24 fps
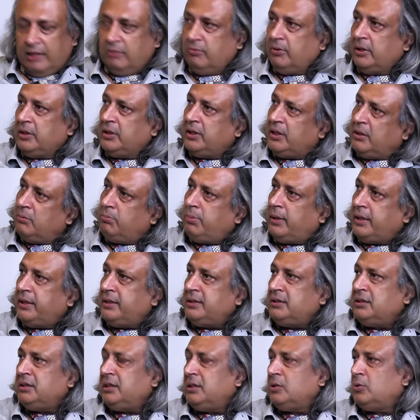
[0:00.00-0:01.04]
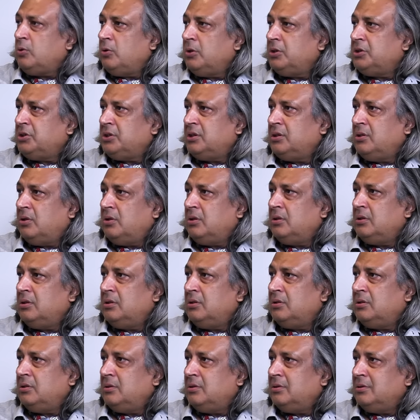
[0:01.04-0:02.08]
when the dependency and coercion
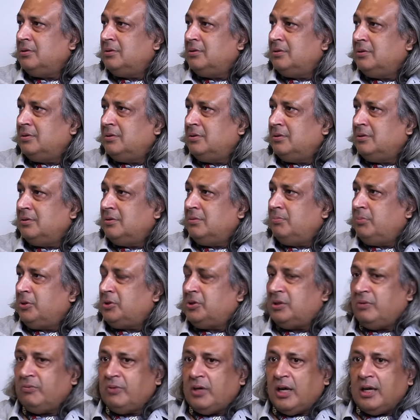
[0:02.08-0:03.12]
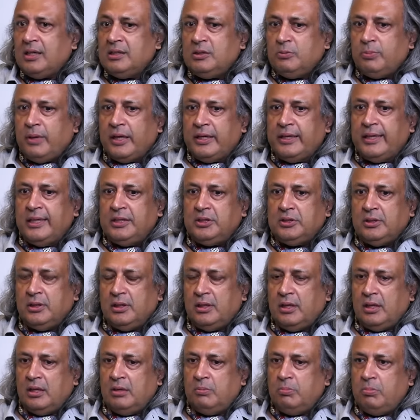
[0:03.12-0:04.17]
on, because Afghans by
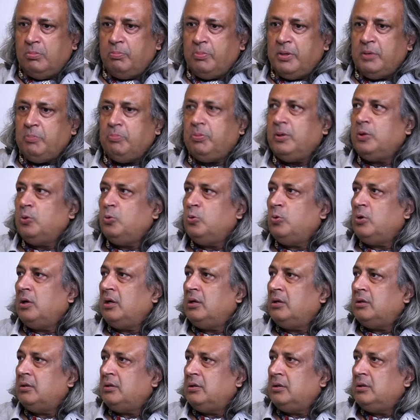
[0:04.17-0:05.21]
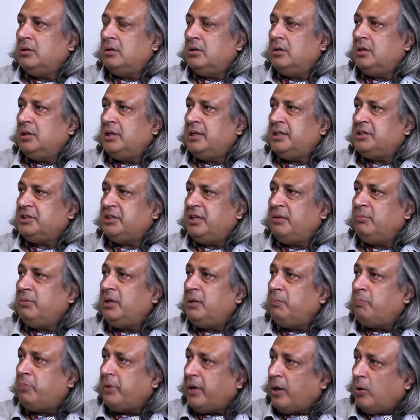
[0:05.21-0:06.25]
nature are people who are
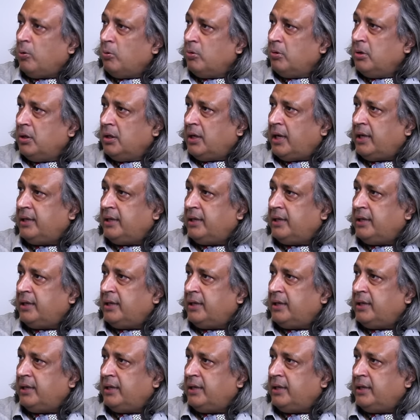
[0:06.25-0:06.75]
extremely proud